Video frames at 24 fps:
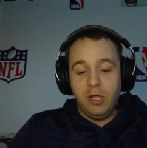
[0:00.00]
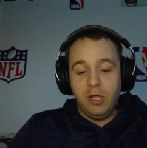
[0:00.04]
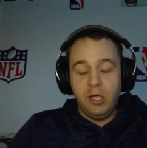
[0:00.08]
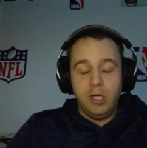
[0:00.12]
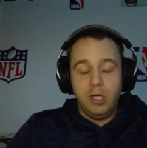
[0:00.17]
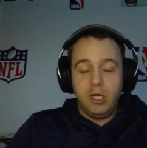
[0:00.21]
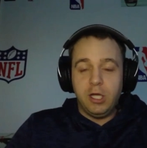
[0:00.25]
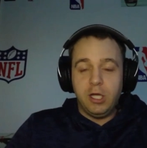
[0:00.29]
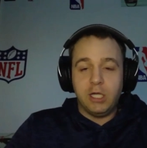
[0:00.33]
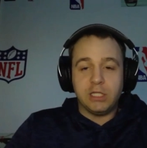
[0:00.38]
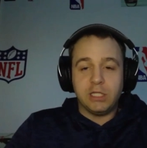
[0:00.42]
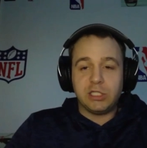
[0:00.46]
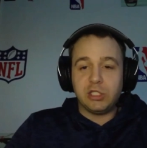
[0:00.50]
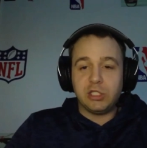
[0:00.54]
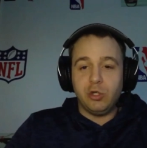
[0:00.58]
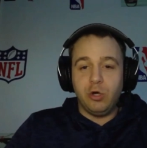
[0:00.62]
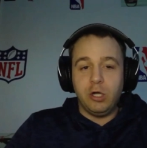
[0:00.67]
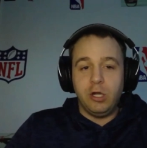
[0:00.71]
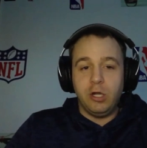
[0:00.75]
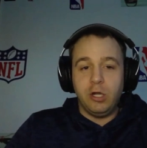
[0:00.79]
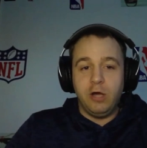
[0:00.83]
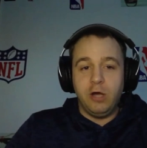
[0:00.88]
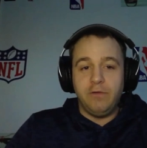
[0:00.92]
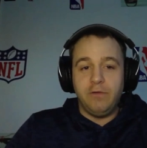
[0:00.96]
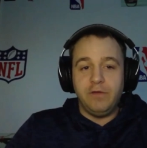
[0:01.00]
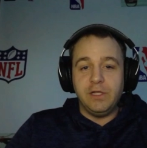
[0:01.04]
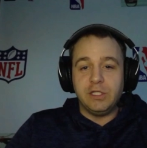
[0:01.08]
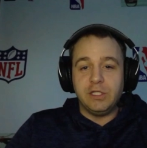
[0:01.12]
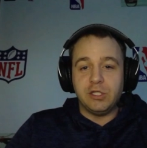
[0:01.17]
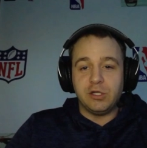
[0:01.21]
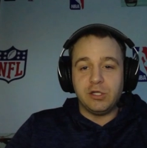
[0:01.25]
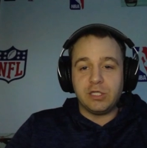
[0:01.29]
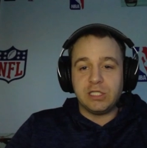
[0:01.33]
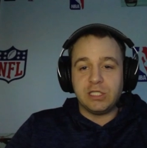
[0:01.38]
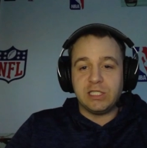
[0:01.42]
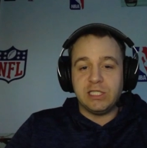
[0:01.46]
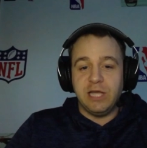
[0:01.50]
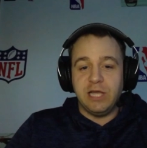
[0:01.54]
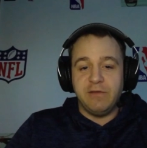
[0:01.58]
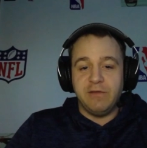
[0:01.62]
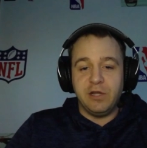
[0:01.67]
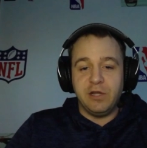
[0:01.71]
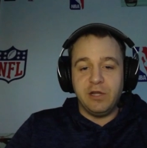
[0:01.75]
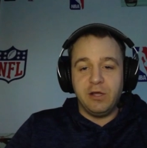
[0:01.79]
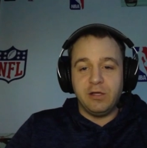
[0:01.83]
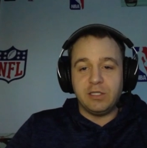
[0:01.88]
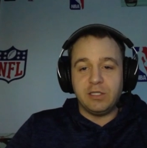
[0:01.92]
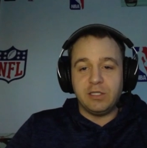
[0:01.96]
And sure enough, he took seven
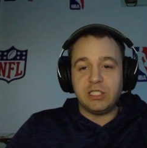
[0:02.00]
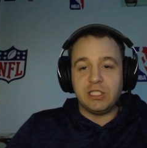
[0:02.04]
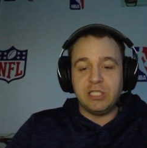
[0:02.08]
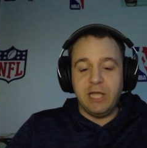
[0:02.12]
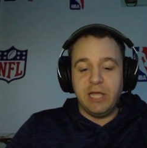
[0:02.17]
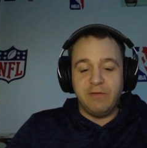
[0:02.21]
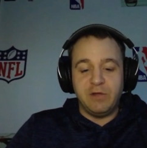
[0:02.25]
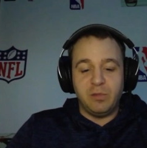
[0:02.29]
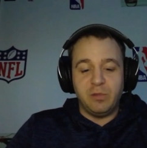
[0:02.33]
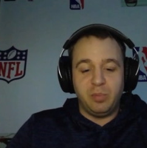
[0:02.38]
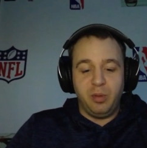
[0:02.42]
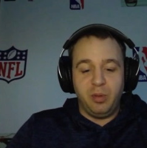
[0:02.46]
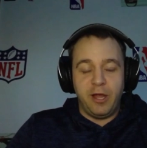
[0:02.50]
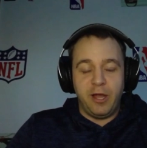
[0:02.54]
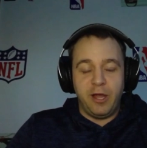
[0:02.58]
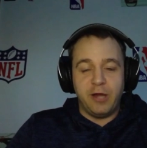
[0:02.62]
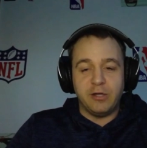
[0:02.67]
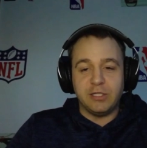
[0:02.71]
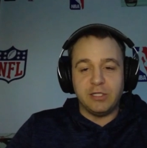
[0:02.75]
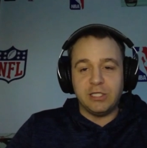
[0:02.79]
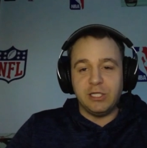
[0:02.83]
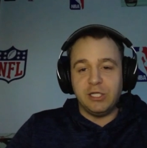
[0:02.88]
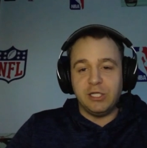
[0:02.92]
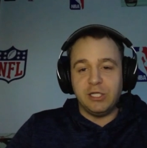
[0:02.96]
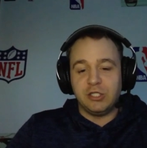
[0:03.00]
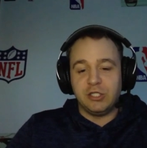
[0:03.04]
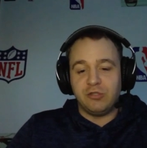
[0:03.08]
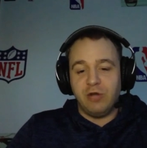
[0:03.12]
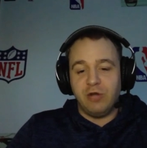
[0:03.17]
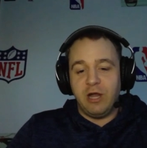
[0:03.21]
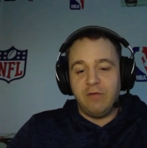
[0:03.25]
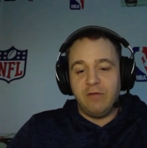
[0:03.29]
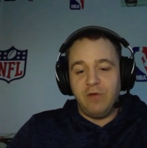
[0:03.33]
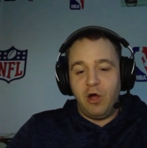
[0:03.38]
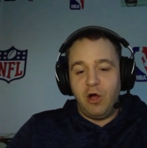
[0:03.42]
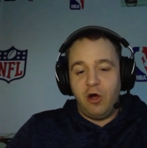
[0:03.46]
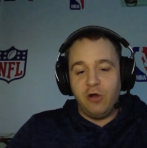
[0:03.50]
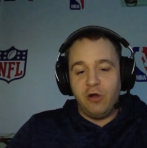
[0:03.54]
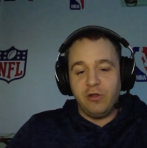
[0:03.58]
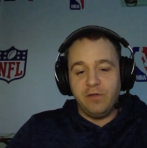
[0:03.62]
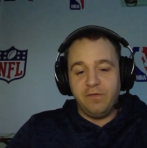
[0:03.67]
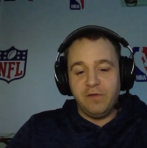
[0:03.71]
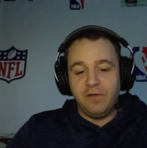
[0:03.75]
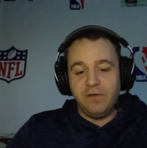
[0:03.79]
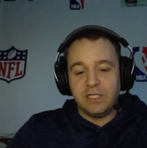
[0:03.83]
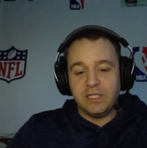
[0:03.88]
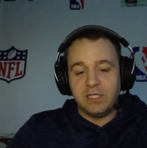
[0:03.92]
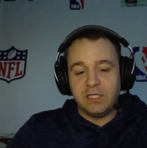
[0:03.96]
uh, seven players in this draft, all
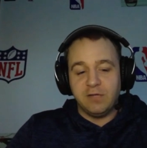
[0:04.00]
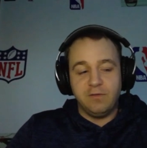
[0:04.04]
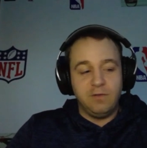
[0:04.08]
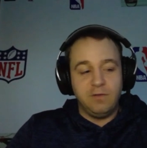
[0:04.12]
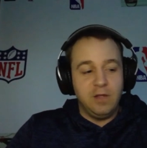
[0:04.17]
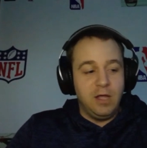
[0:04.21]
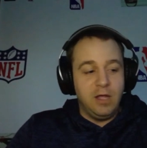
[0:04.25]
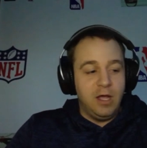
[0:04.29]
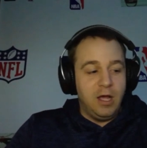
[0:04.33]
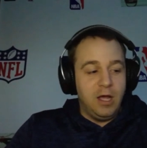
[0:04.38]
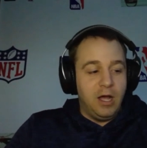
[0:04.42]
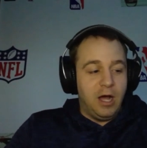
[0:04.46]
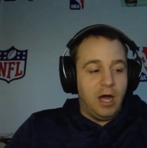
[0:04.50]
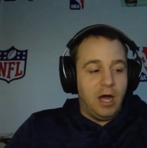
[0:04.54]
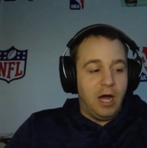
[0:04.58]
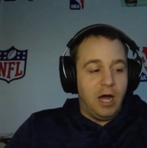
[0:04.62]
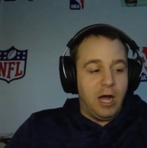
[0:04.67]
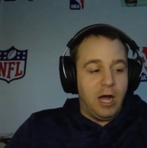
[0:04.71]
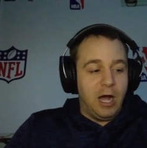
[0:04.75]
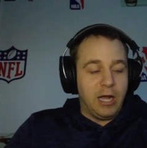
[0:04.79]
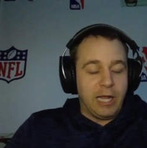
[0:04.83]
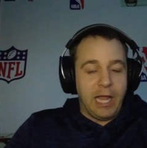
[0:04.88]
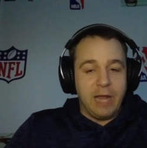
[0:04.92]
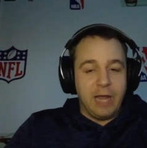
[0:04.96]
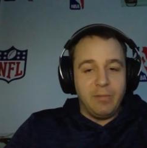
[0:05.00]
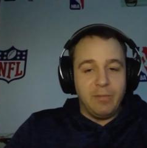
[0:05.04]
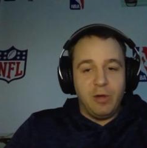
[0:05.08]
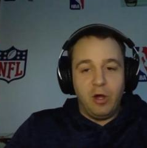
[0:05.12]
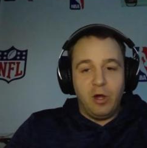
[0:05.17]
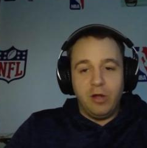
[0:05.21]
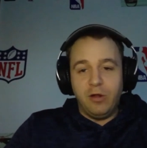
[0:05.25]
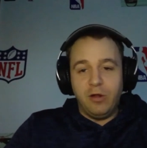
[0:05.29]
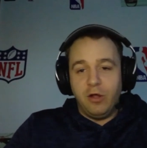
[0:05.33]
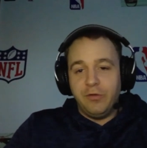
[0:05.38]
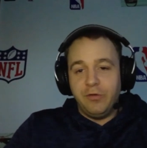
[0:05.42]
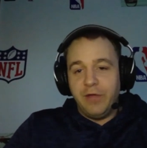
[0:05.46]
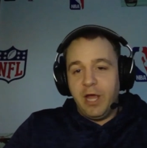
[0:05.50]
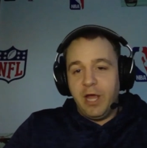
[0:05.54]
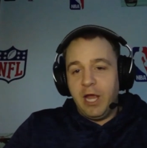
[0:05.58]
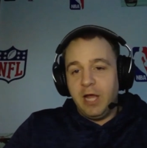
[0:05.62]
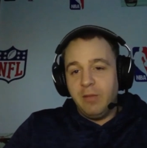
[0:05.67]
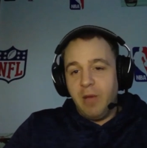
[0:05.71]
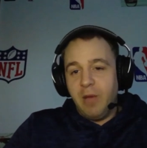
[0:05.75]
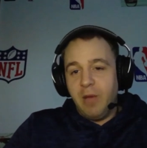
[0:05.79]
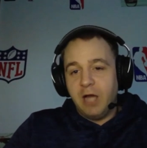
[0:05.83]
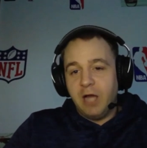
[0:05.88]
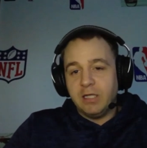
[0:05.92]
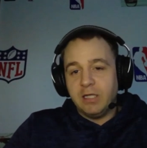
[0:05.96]
defensive. Uh, I gave the A
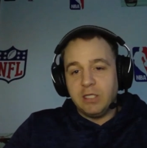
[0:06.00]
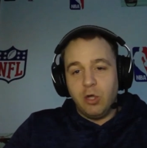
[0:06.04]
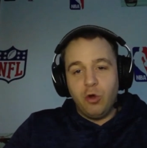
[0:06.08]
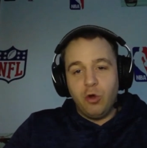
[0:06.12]
minus. Only